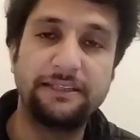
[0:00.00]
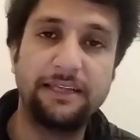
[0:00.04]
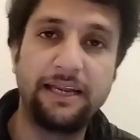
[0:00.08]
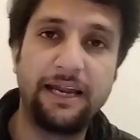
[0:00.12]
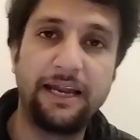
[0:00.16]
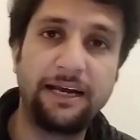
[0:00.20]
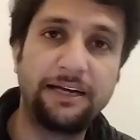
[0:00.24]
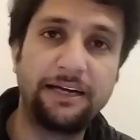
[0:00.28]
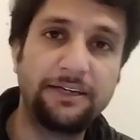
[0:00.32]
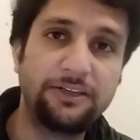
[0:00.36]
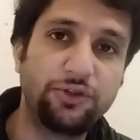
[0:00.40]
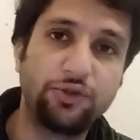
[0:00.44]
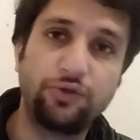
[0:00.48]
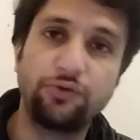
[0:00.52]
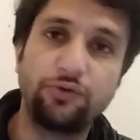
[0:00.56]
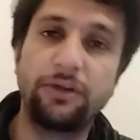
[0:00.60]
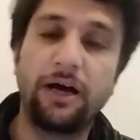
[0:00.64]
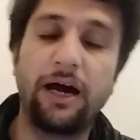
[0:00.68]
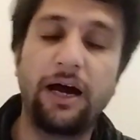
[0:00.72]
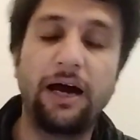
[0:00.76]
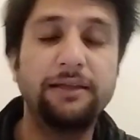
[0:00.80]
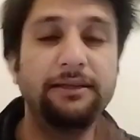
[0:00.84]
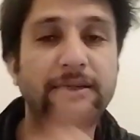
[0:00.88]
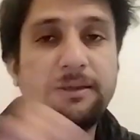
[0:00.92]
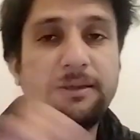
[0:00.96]
lands to
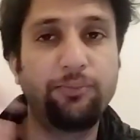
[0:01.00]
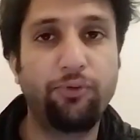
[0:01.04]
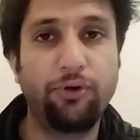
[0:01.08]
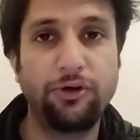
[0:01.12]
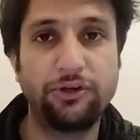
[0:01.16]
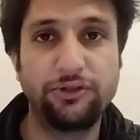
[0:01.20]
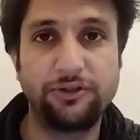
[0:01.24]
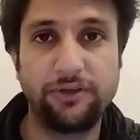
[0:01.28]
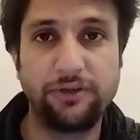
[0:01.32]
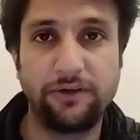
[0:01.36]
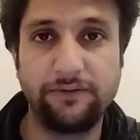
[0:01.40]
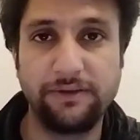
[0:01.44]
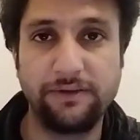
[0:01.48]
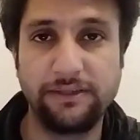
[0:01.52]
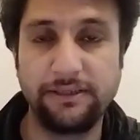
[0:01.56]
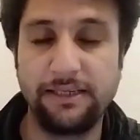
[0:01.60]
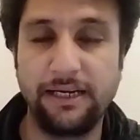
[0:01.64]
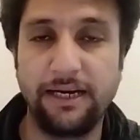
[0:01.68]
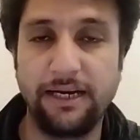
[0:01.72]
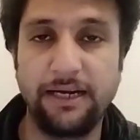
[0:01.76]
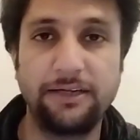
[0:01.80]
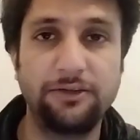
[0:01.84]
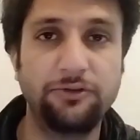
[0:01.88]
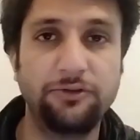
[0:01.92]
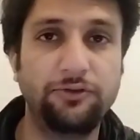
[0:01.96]
the other points of his
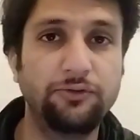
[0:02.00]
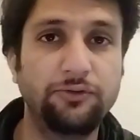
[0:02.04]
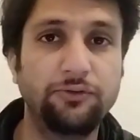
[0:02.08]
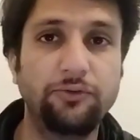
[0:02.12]
land